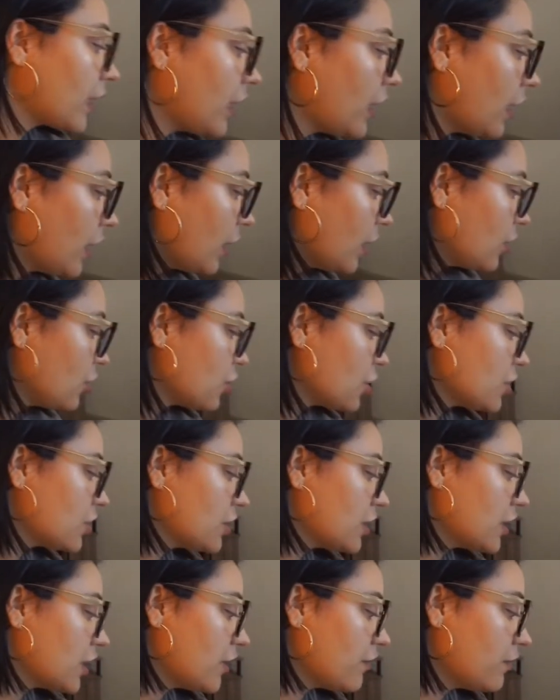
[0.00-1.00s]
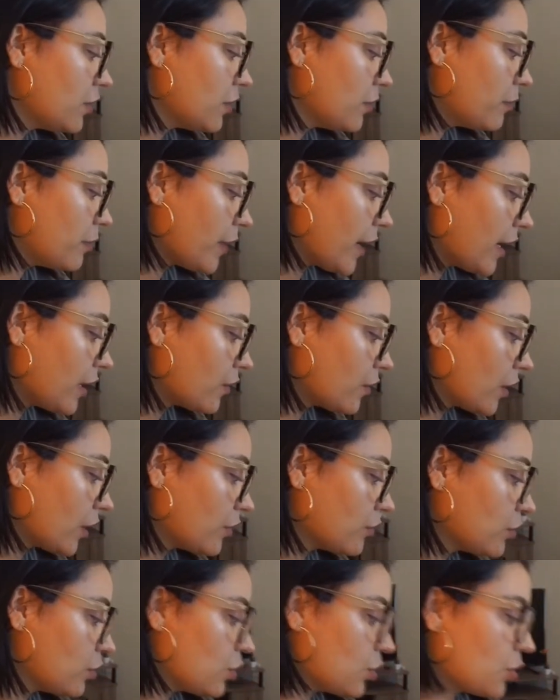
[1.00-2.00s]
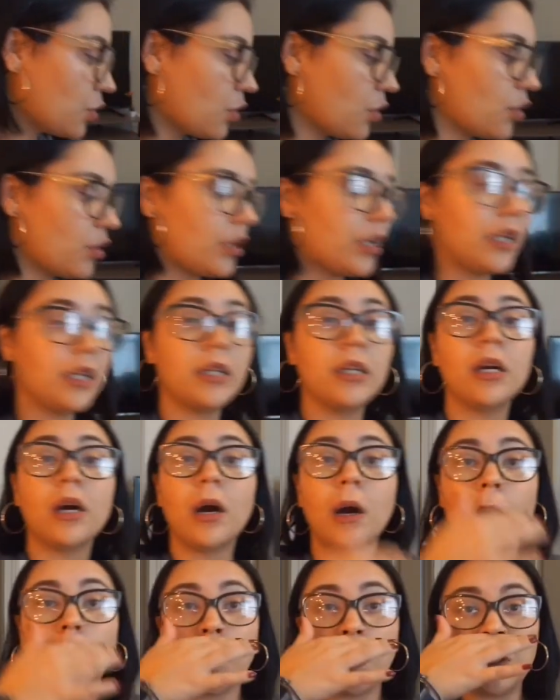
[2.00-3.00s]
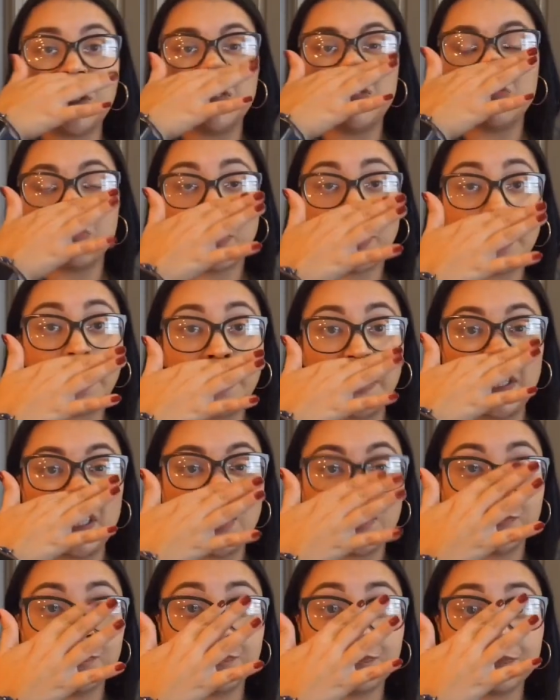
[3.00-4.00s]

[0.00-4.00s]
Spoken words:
And just to give you a background story on my